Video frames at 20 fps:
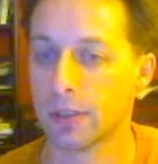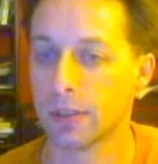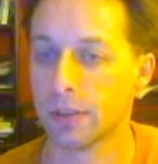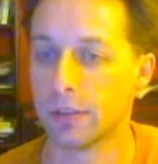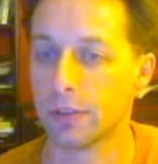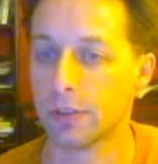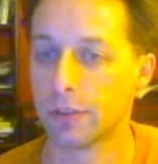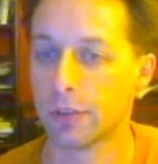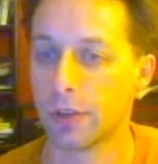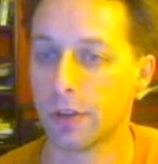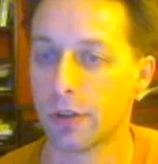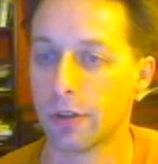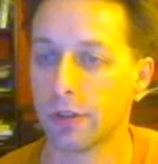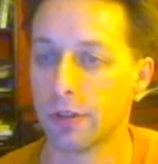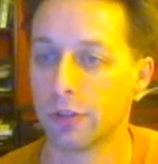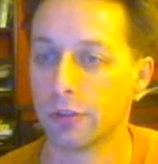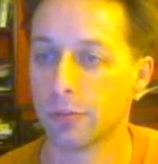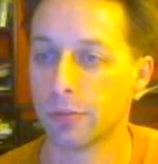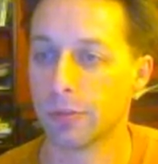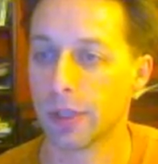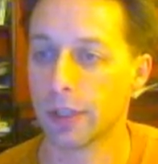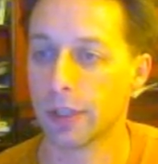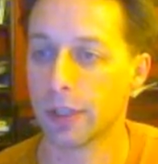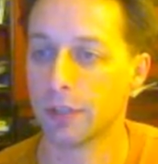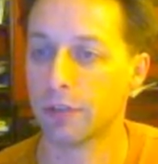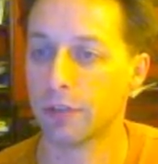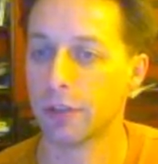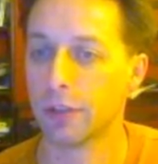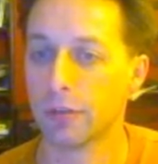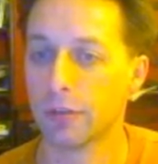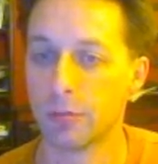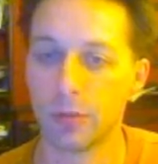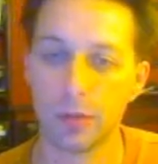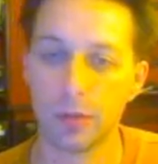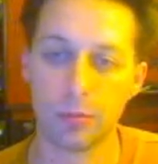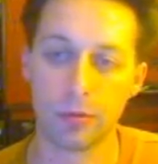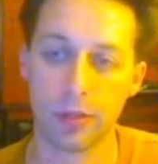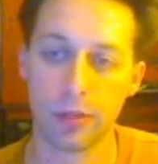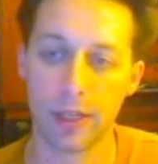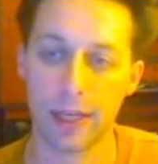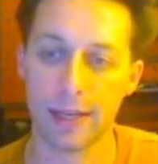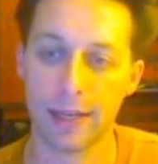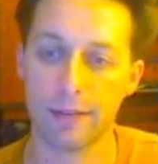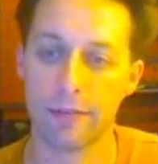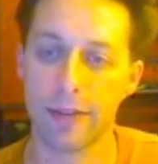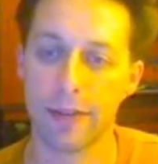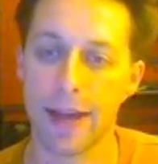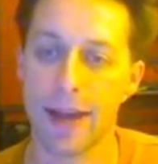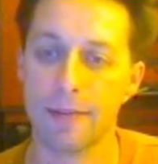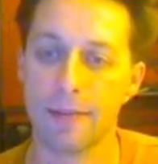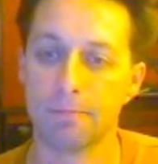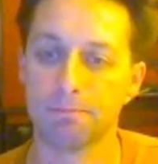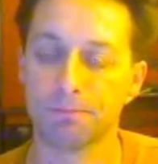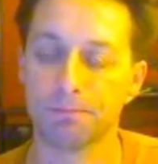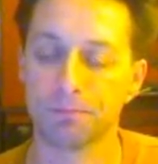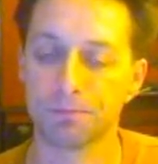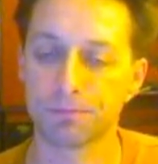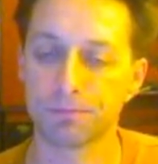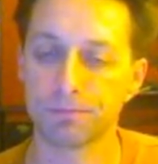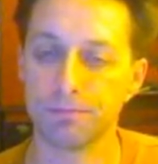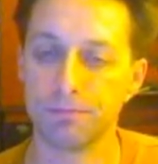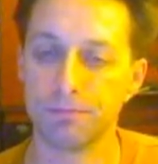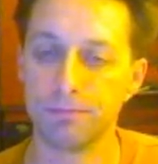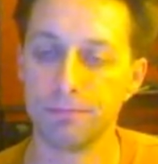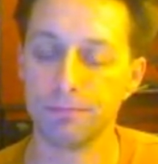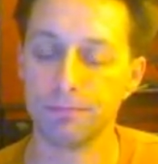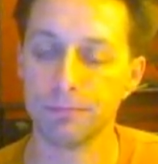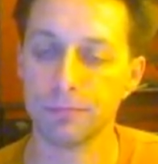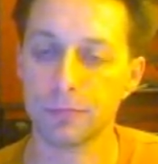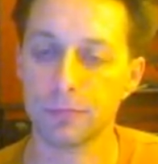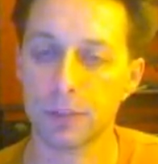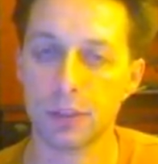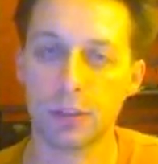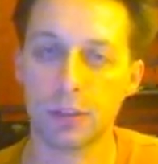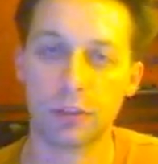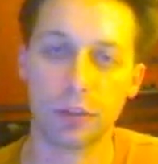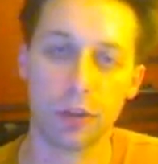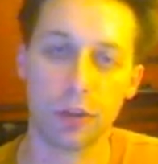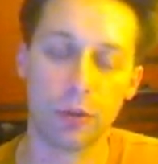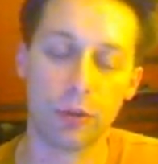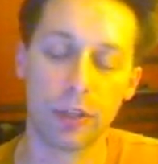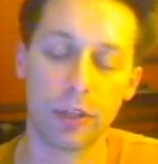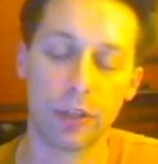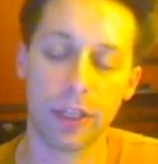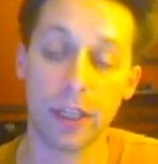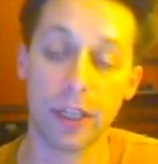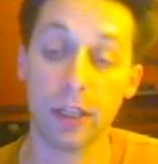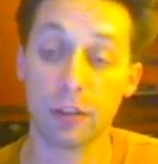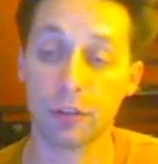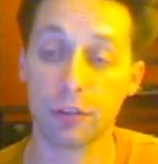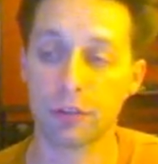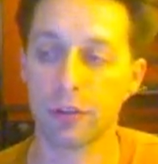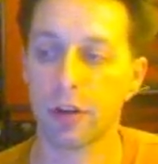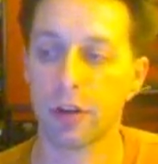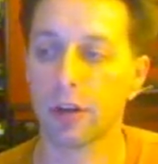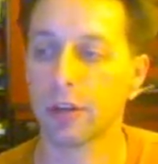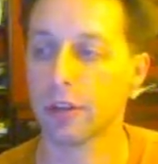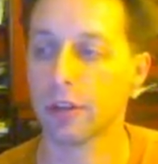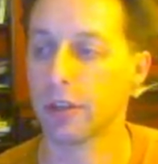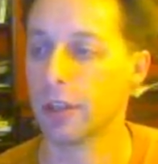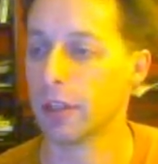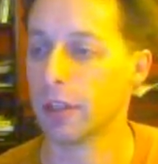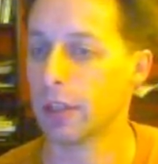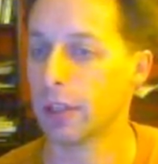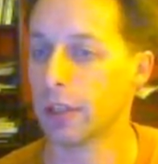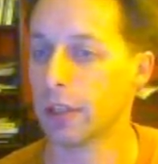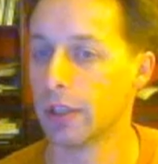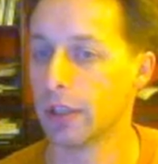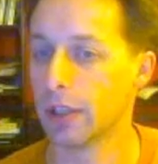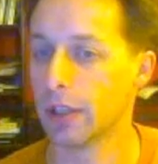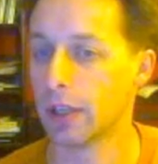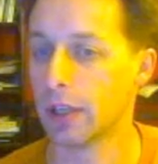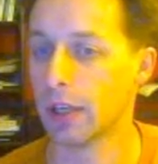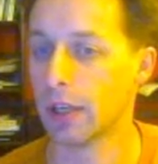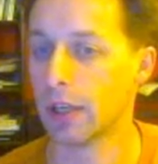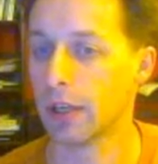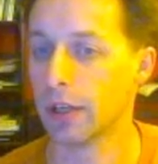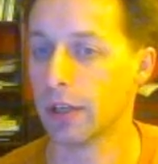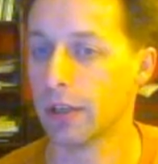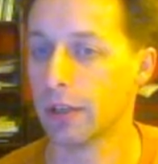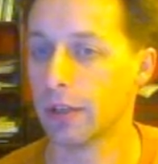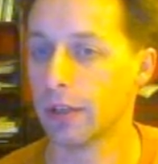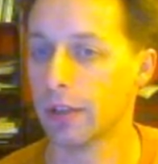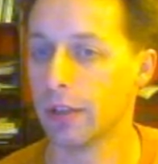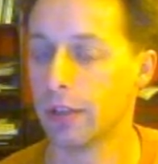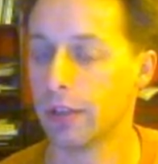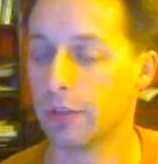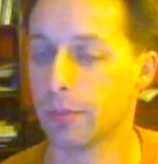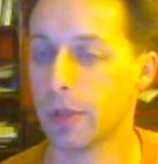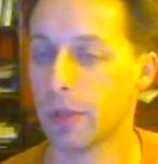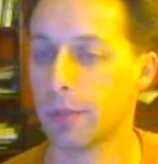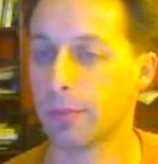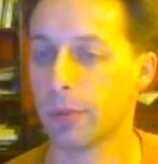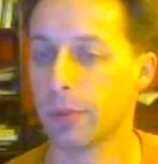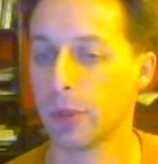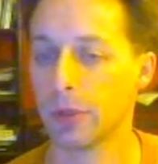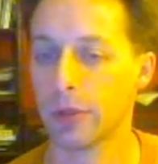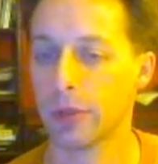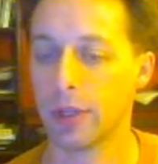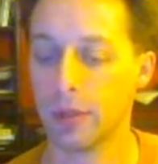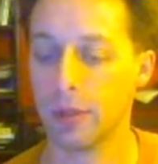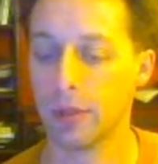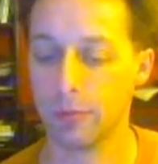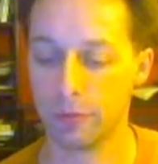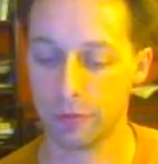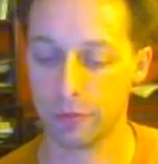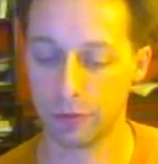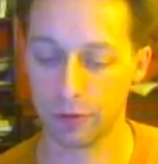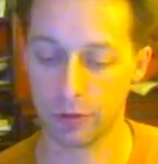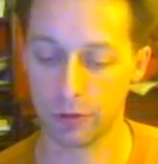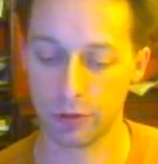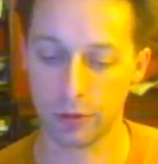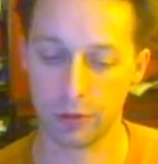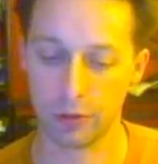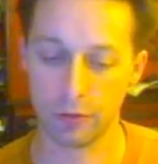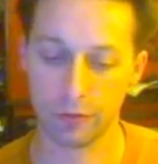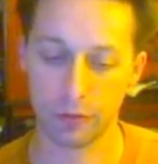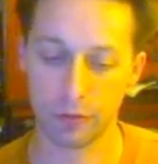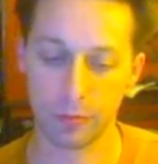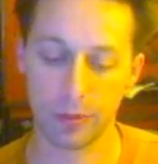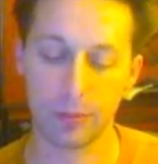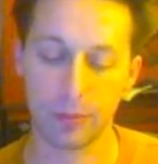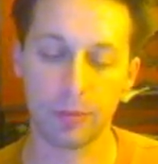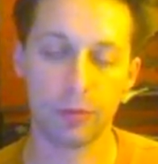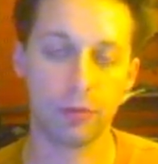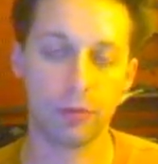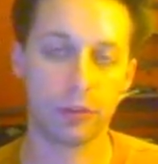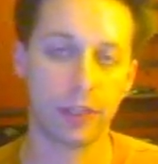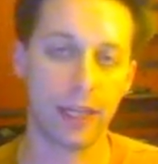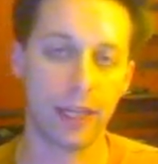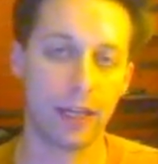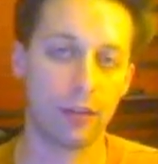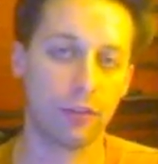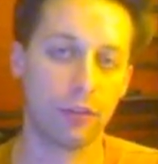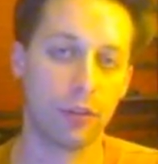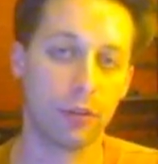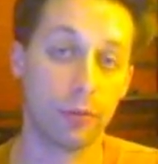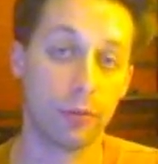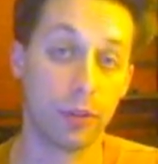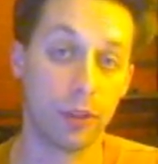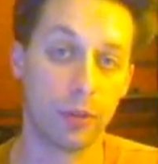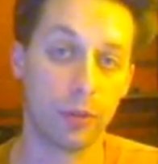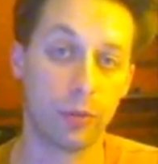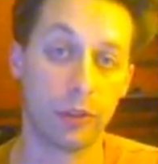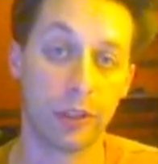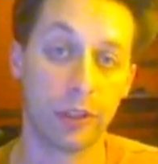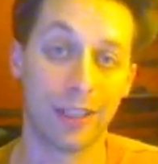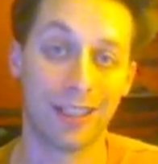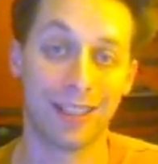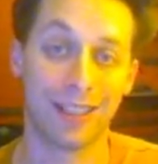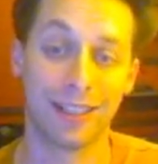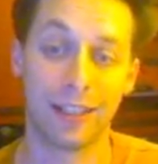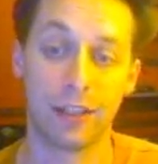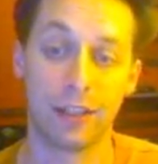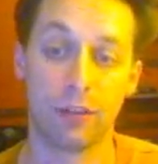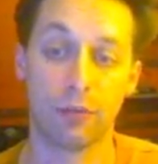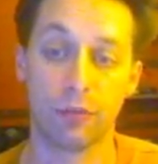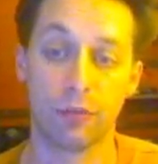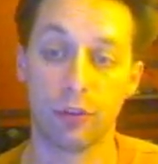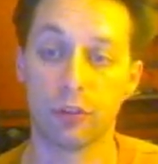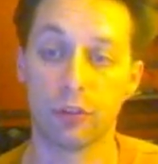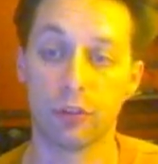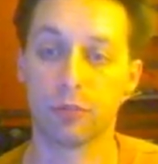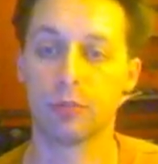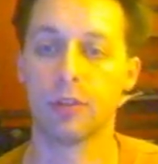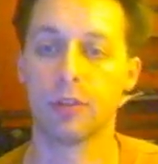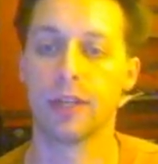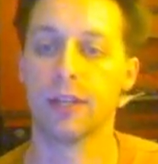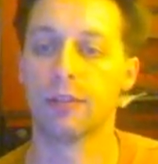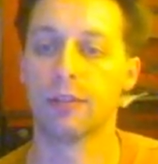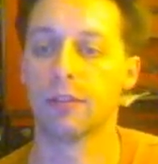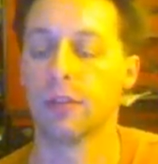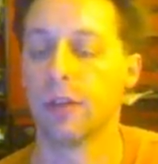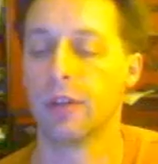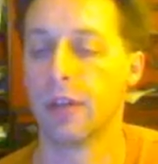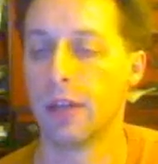So you should probably stick with people that have that. So the KickStart is my program for people whose accounts aren't really working in the first place.